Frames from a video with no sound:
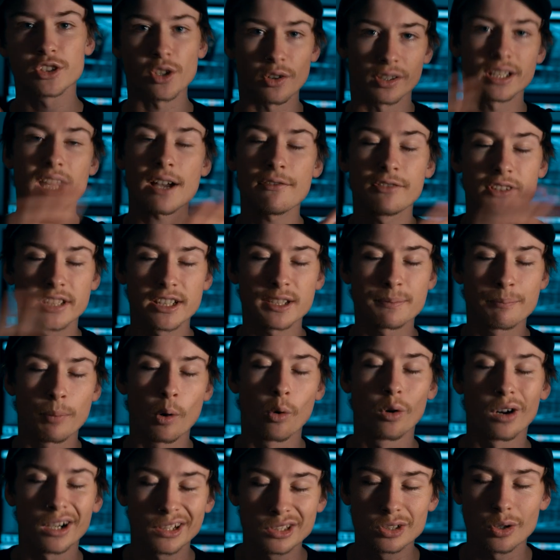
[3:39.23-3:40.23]
So enough of this
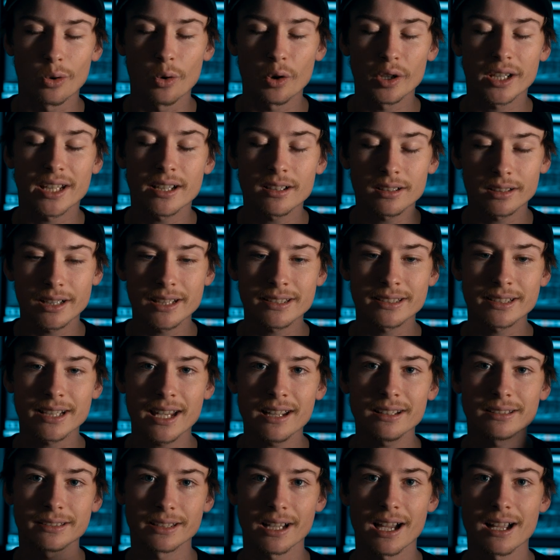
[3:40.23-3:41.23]
boring talking, let's
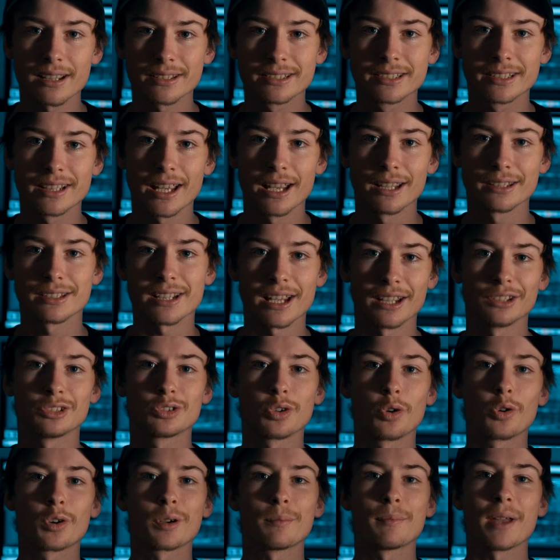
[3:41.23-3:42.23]
get downstairs and
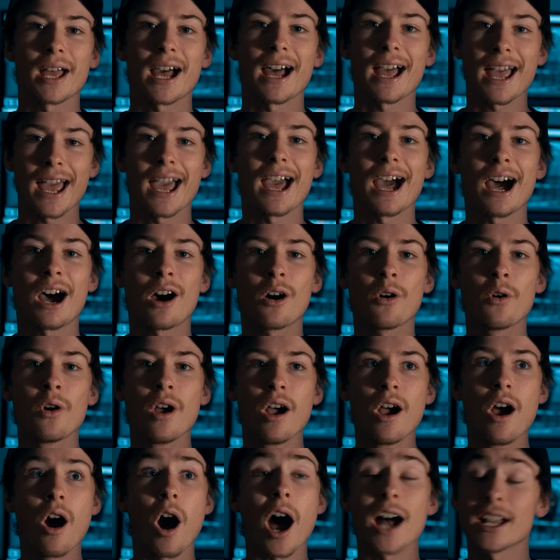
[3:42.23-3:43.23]
talk about how
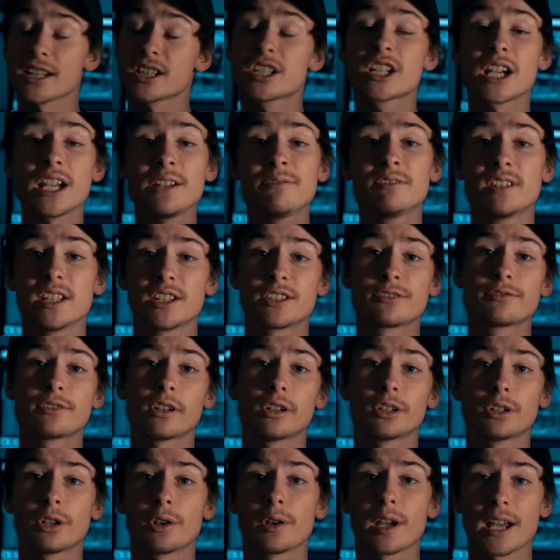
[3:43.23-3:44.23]
I achieved this
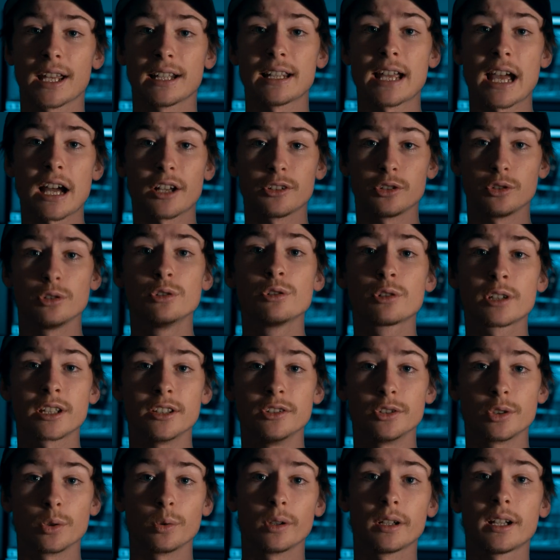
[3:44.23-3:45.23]
photo and how you
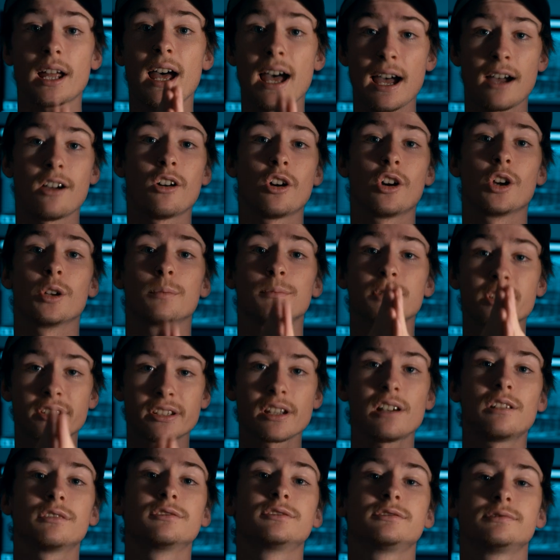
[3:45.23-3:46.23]
can do it at home
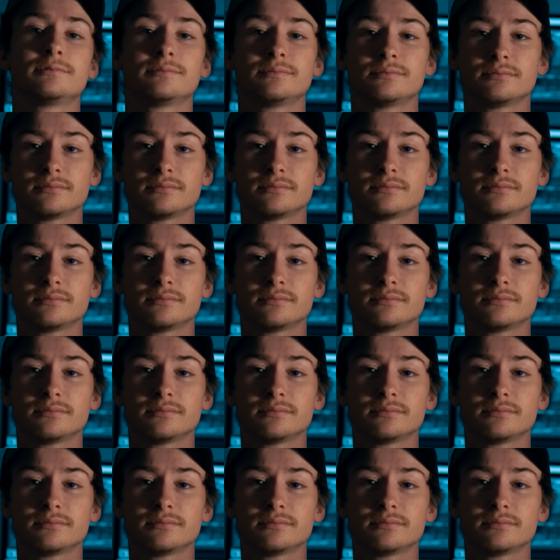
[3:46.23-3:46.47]
yourself.